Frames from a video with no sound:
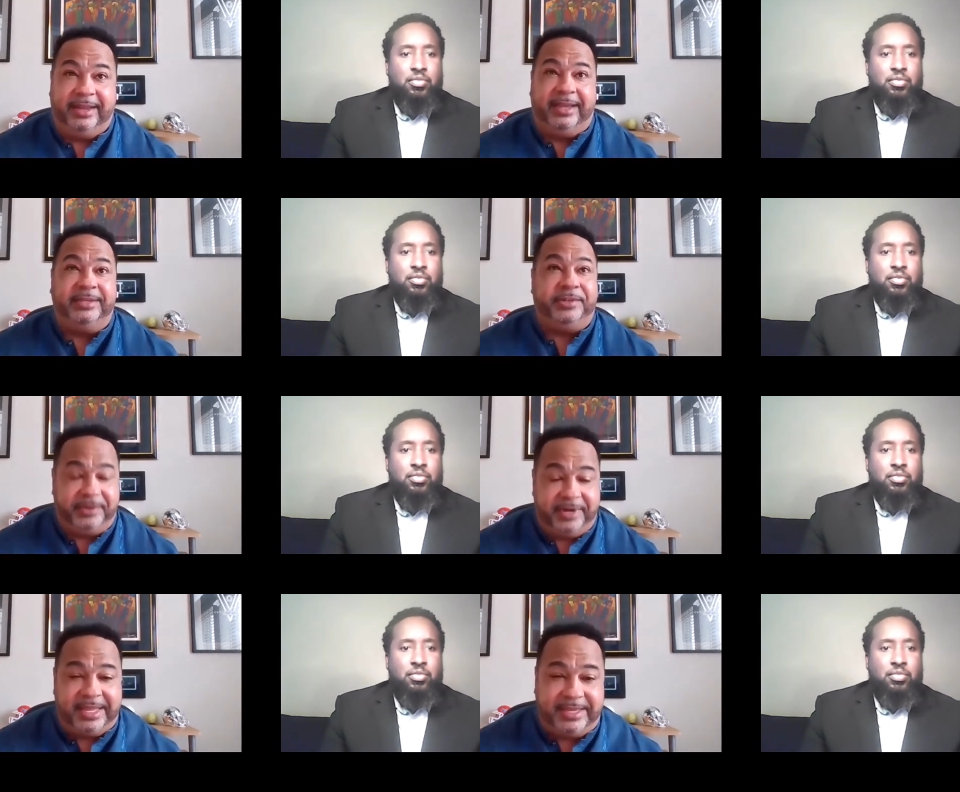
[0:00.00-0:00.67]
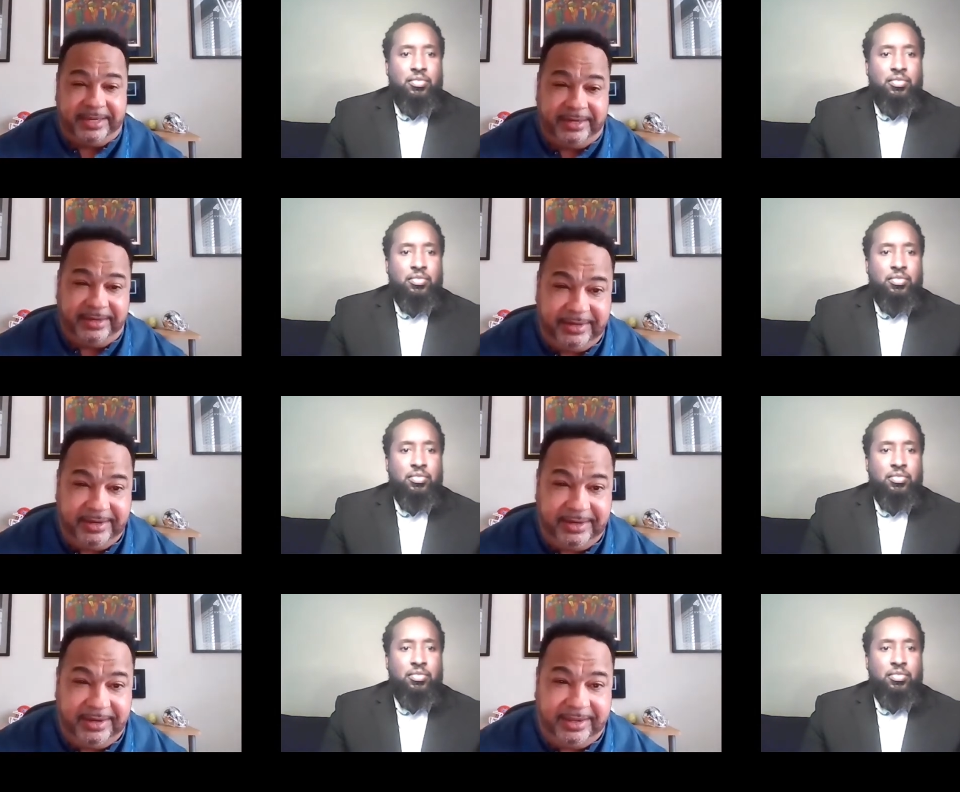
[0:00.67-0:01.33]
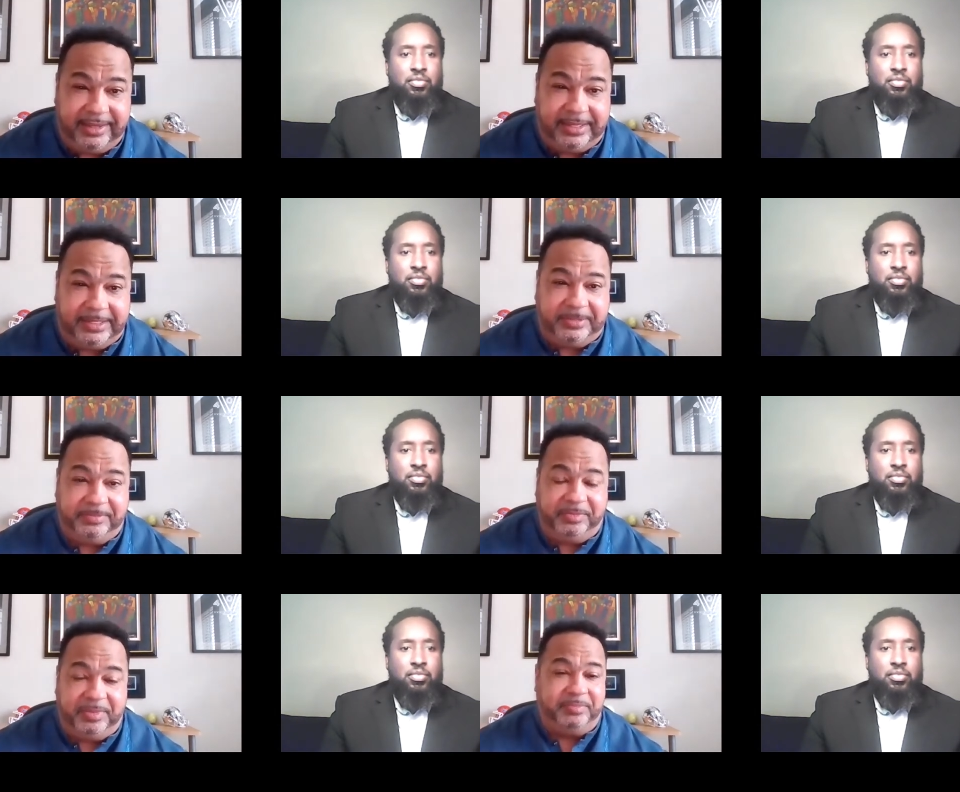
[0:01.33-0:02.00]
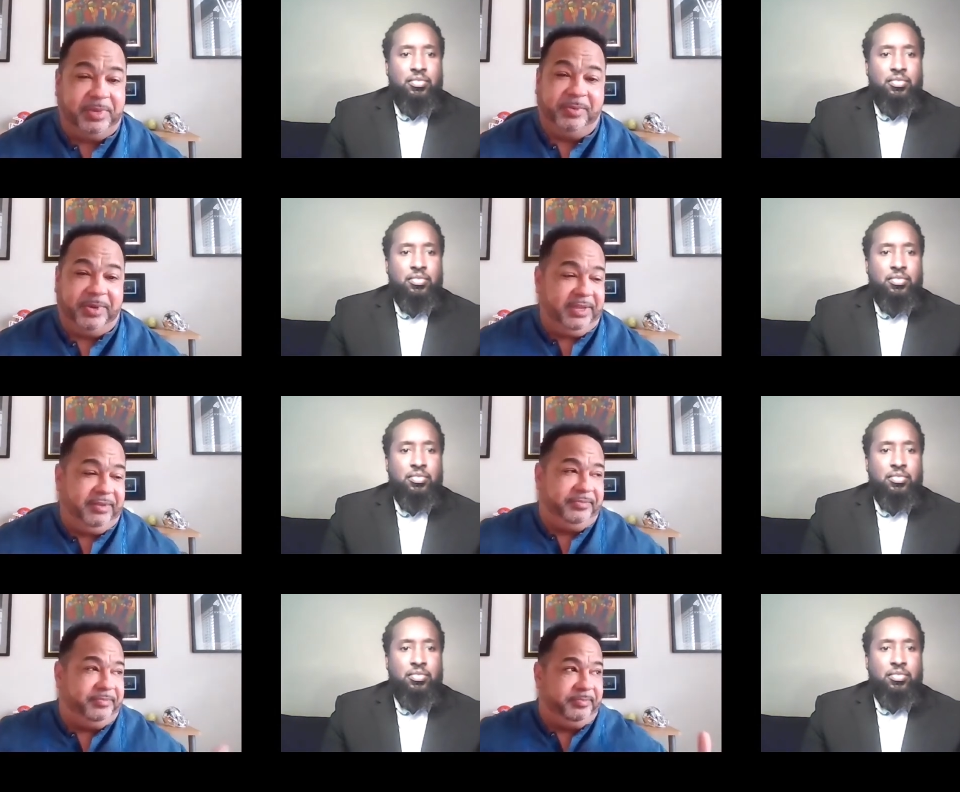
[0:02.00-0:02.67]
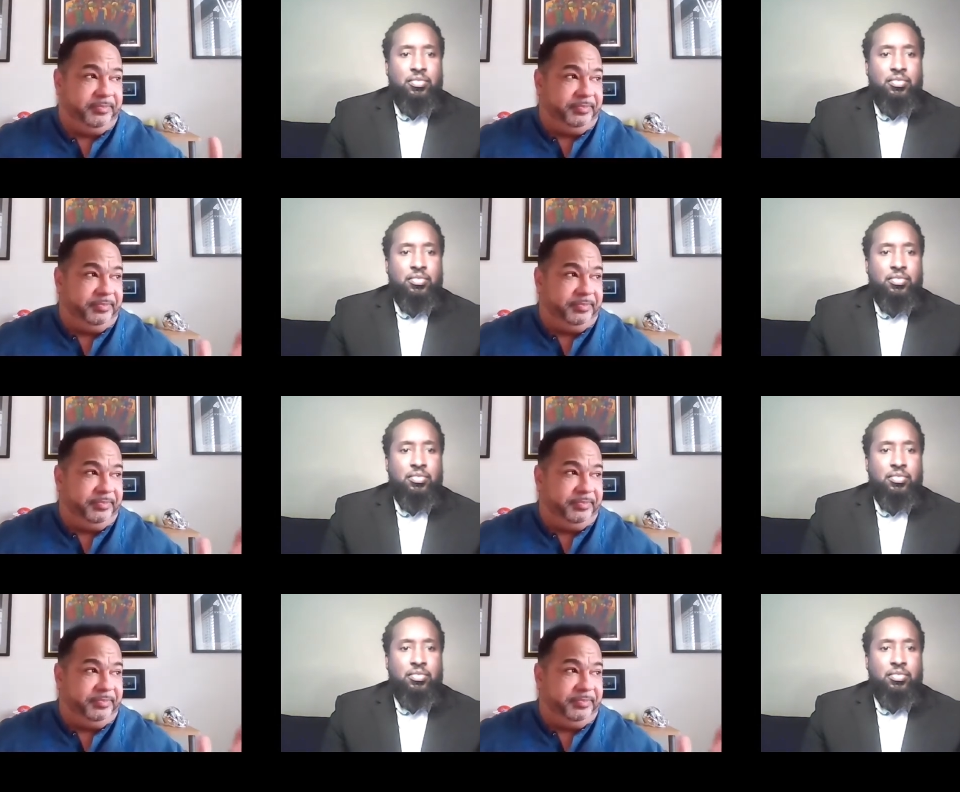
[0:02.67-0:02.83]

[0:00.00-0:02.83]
Speaker 1: I tried uh, my wife,